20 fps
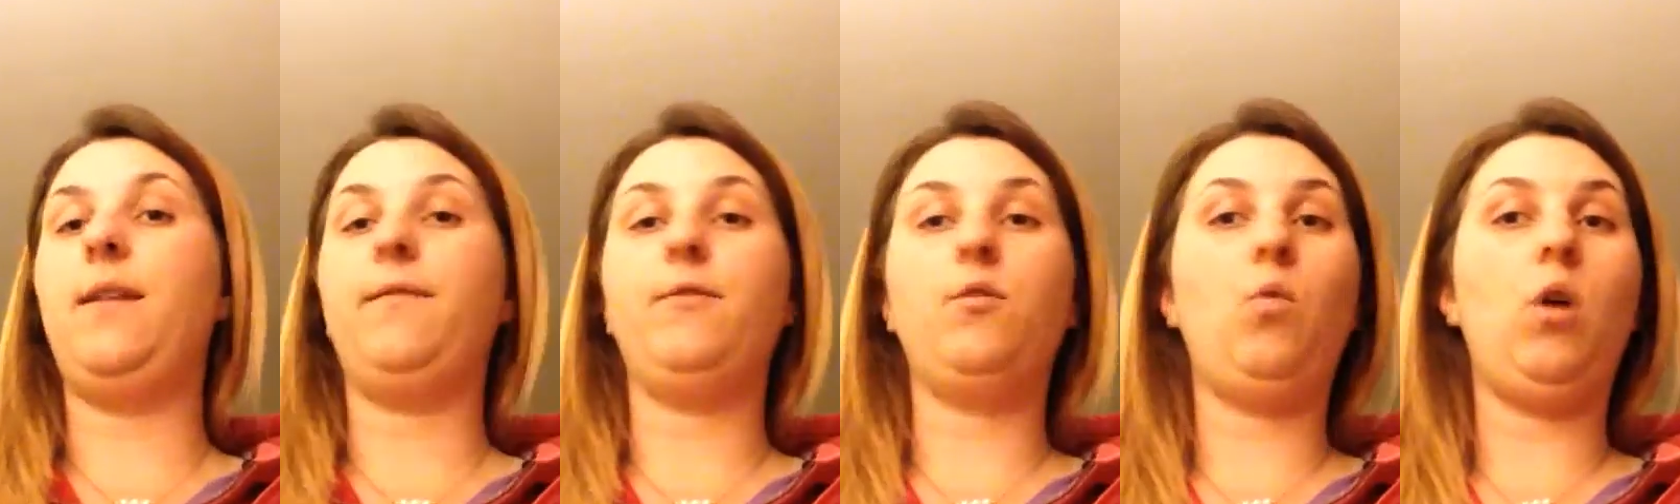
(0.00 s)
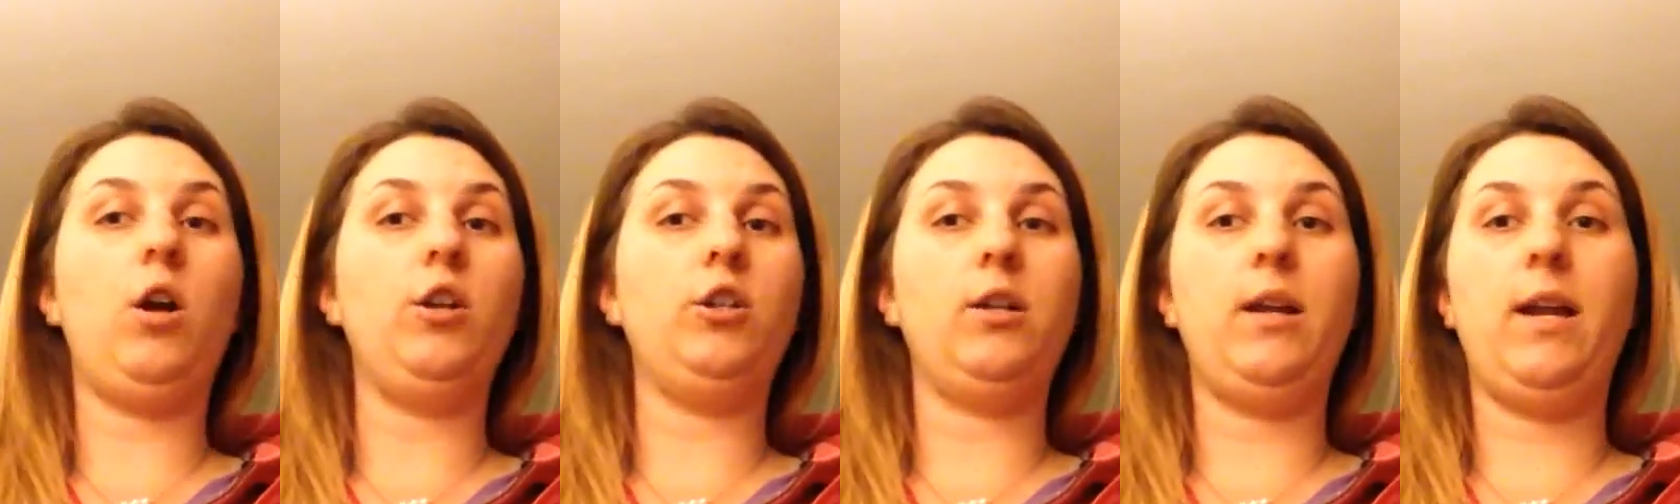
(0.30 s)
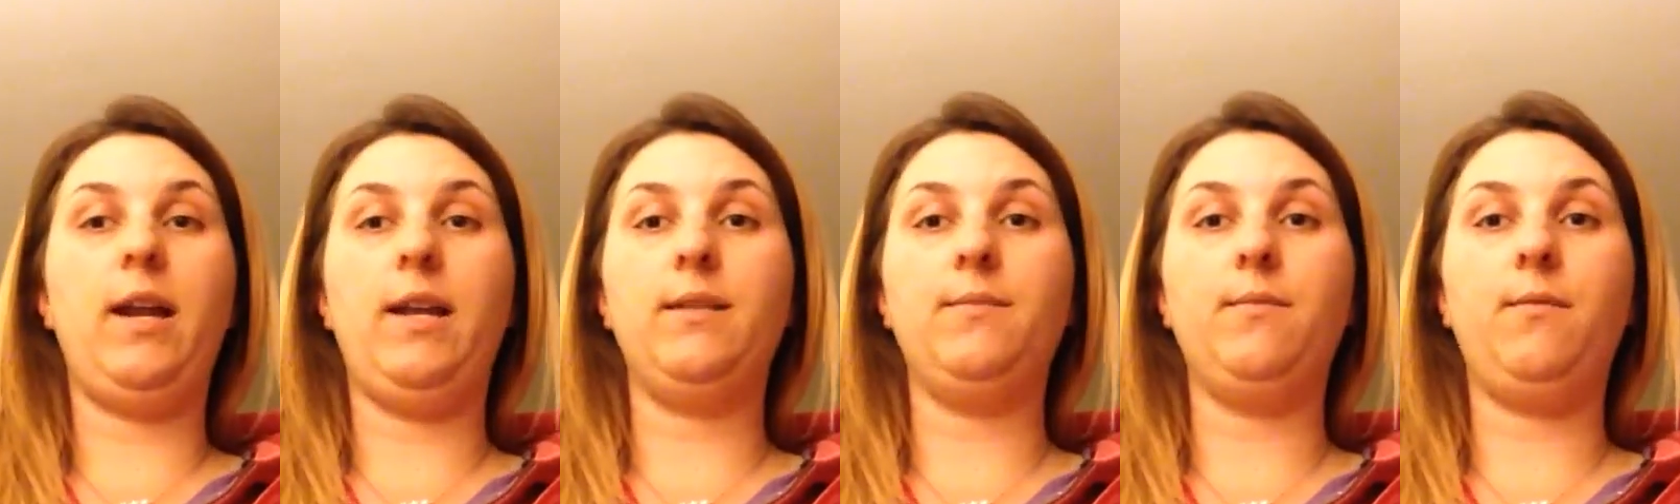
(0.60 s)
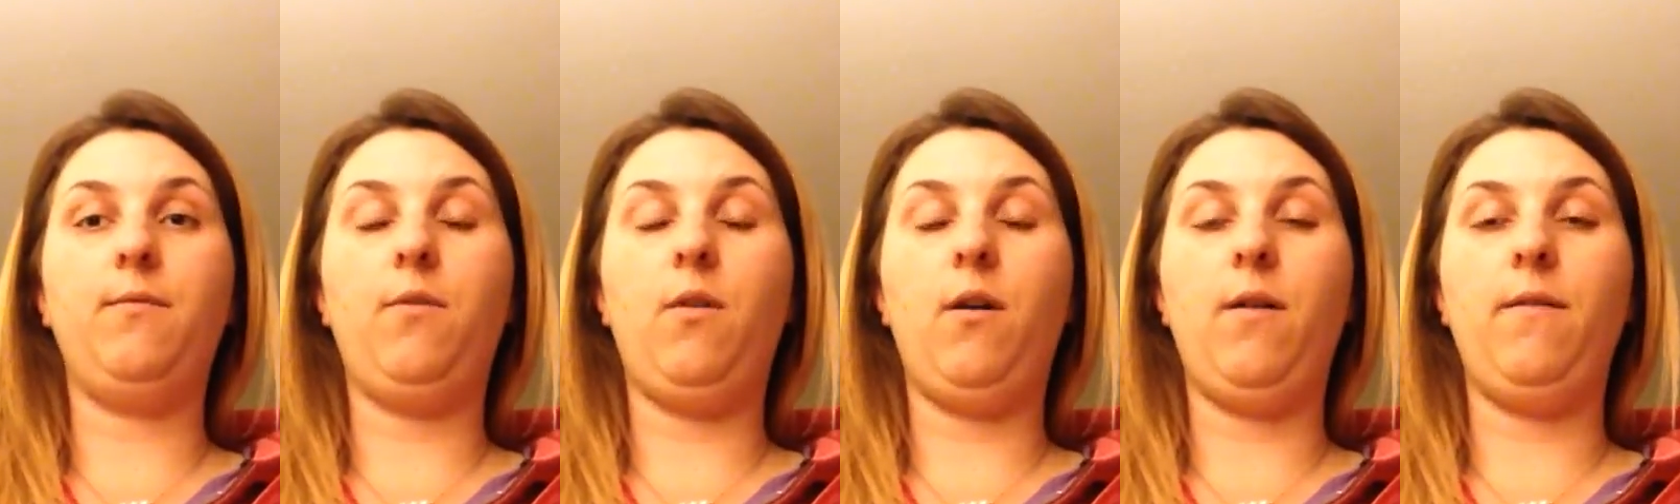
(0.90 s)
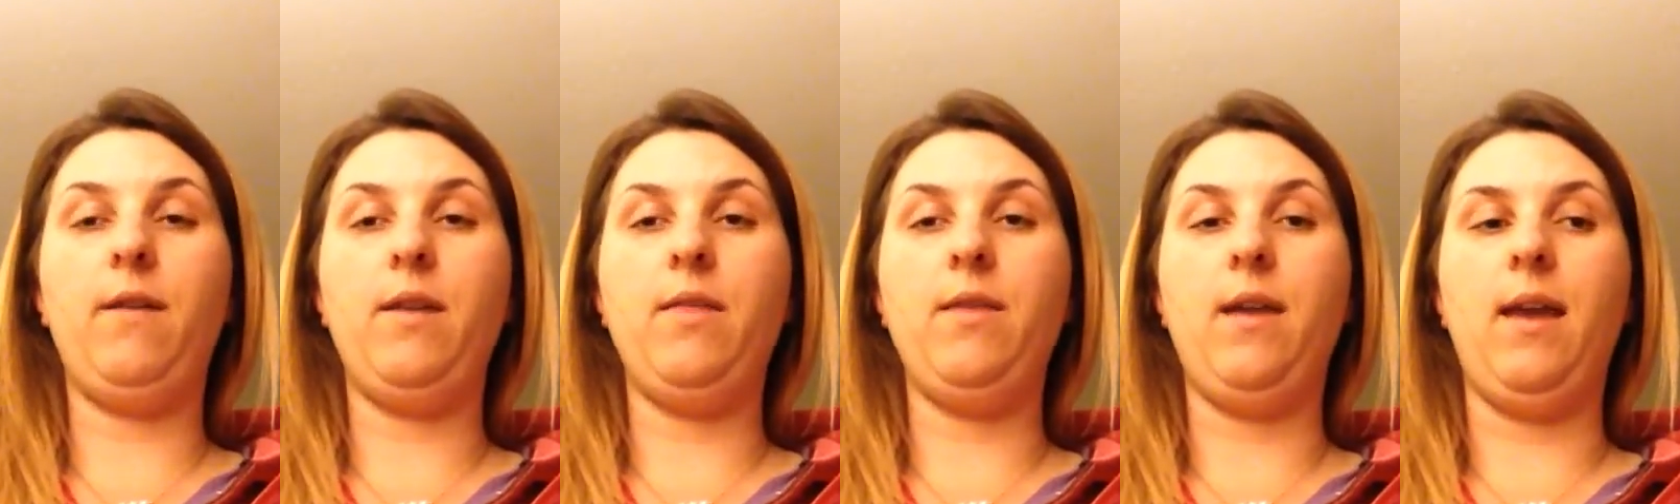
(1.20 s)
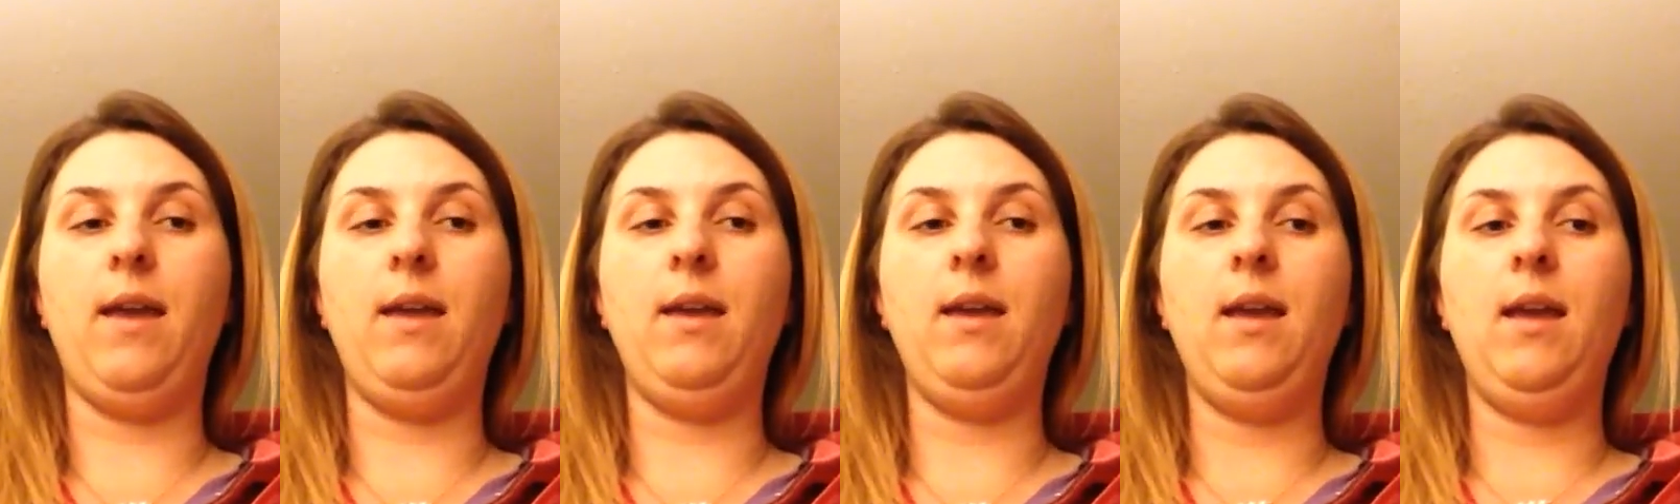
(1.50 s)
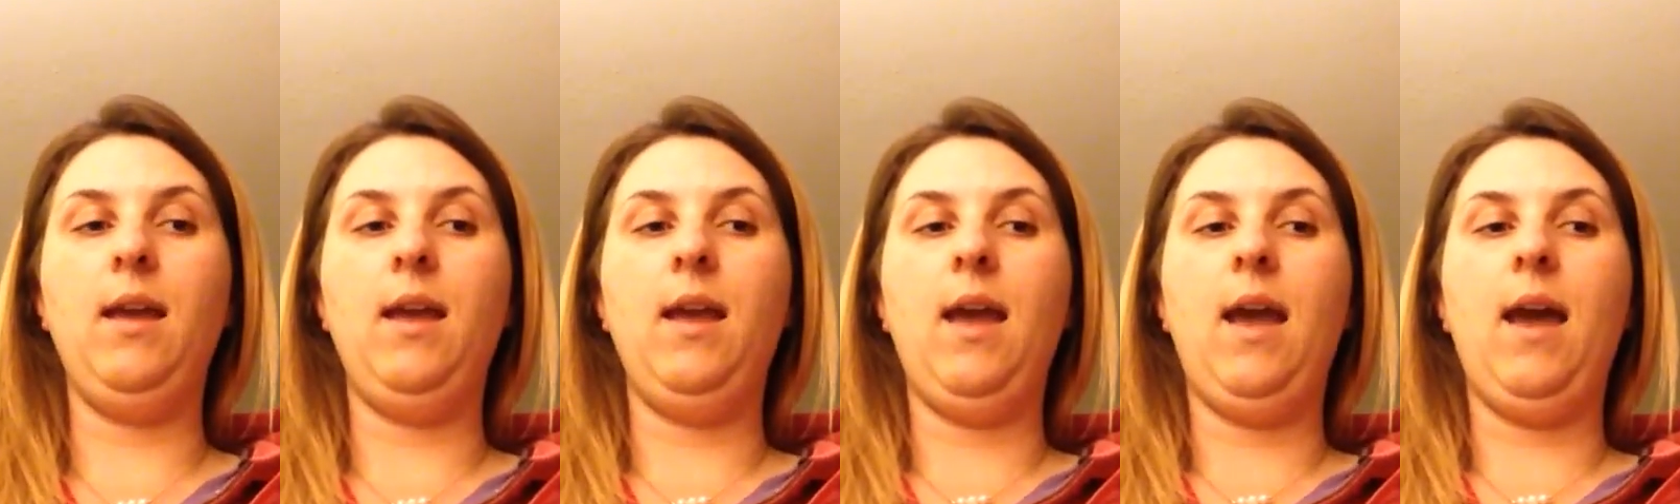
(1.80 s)
you have to wash your hands before everything.
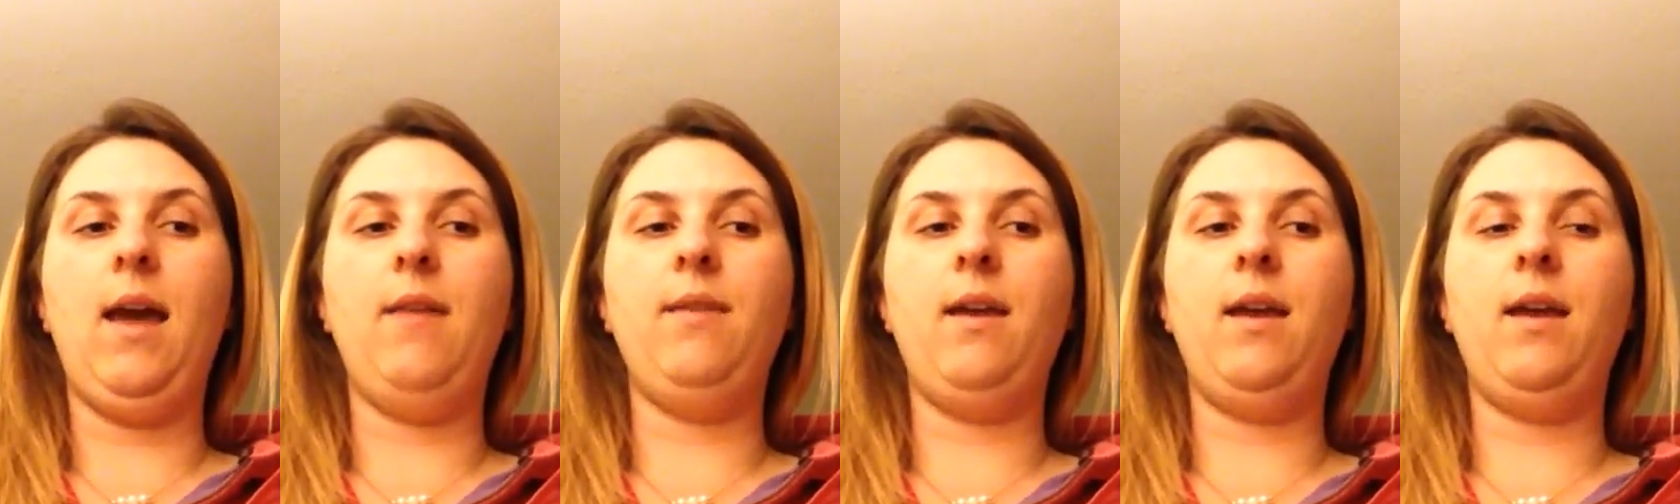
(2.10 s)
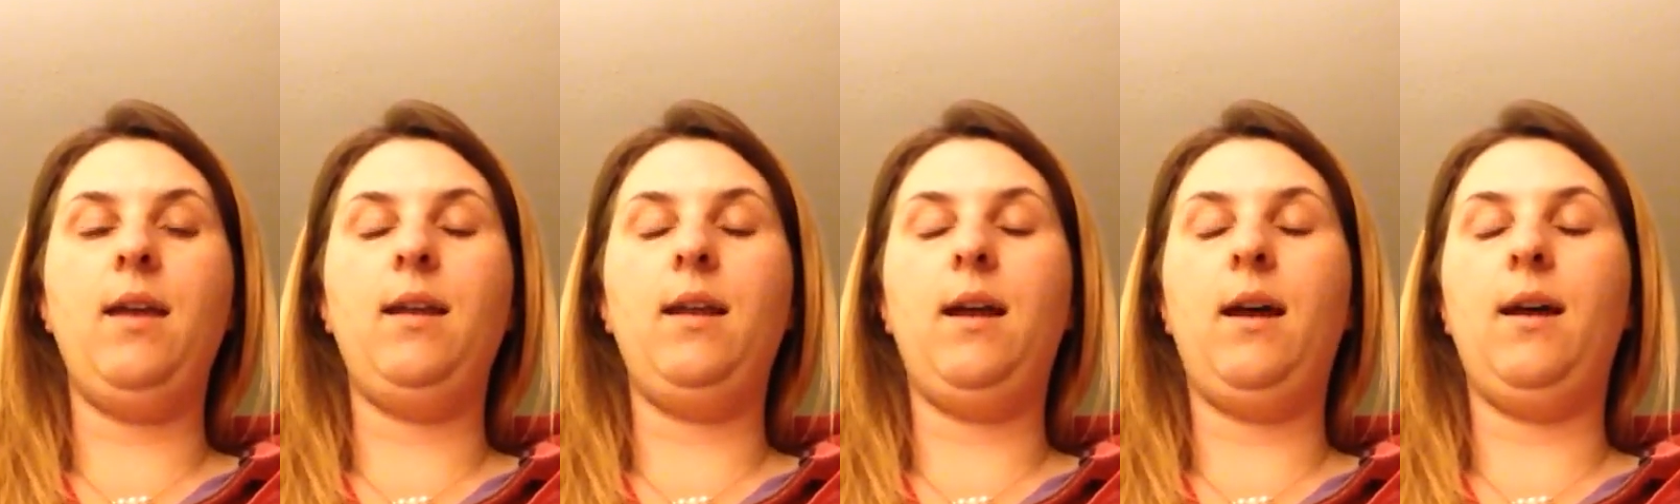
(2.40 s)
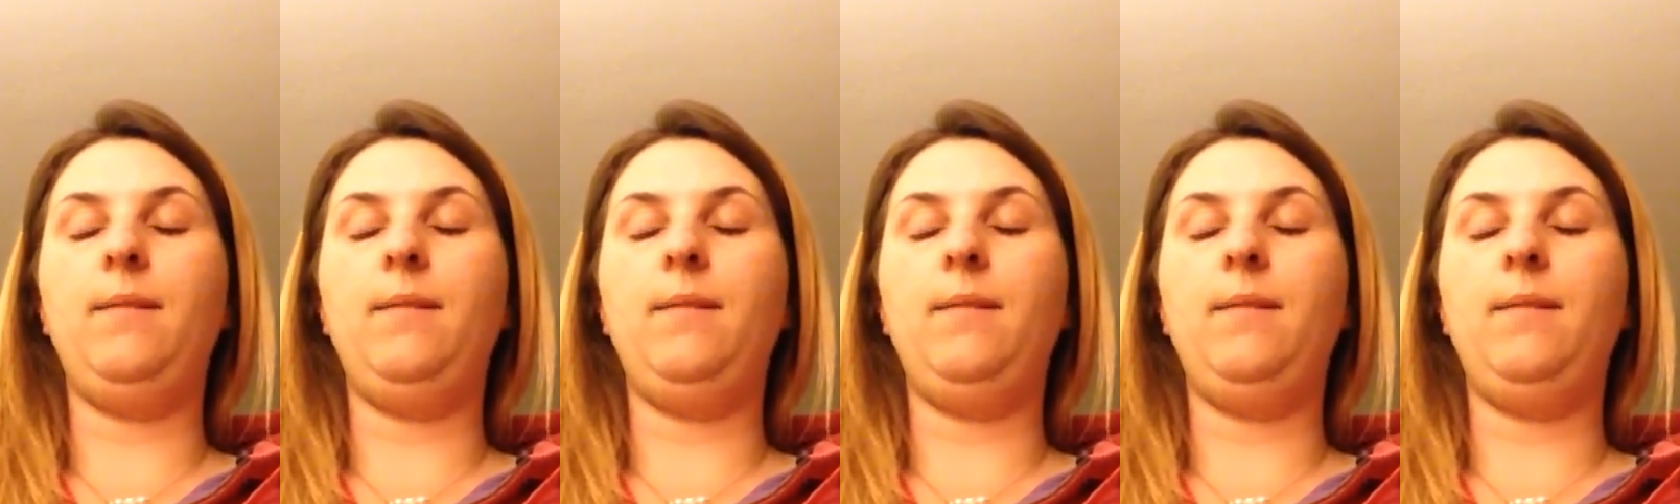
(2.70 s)
And then